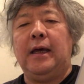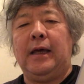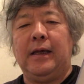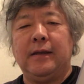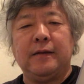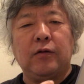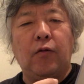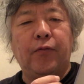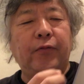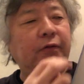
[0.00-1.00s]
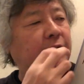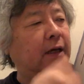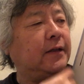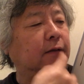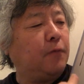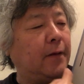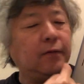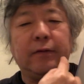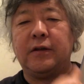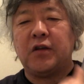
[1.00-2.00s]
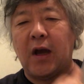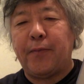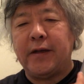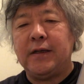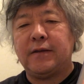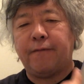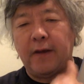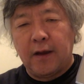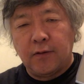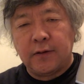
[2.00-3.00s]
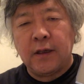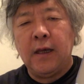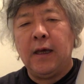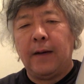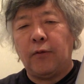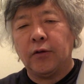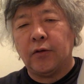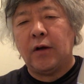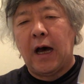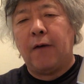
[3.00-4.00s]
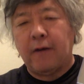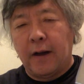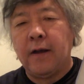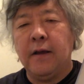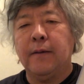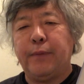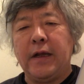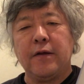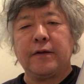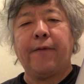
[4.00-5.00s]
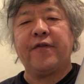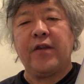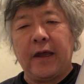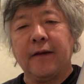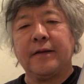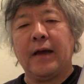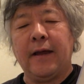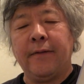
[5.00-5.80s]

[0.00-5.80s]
and so that is when the Japanese feels a mono no hour pathos of things.